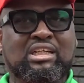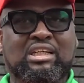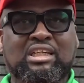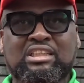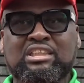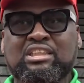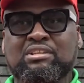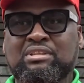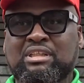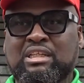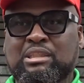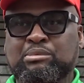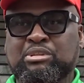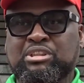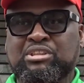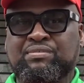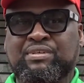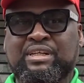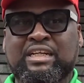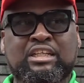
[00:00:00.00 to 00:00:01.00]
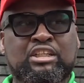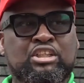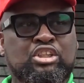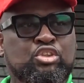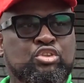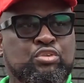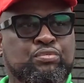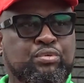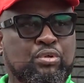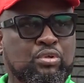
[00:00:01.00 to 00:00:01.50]
is, has been divided
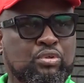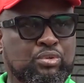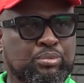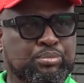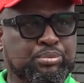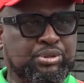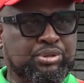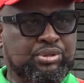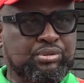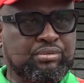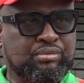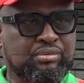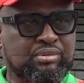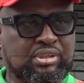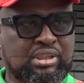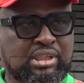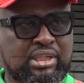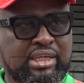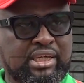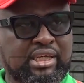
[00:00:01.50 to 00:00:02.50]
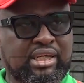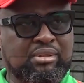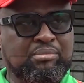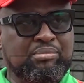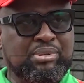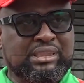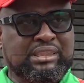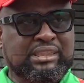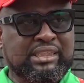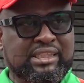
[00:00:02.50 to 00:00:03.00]
into four groups, A,
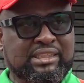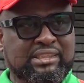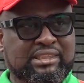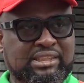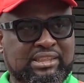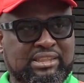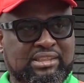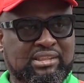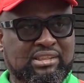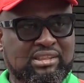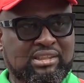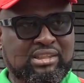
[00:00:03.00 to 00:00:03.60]
B, C, and D.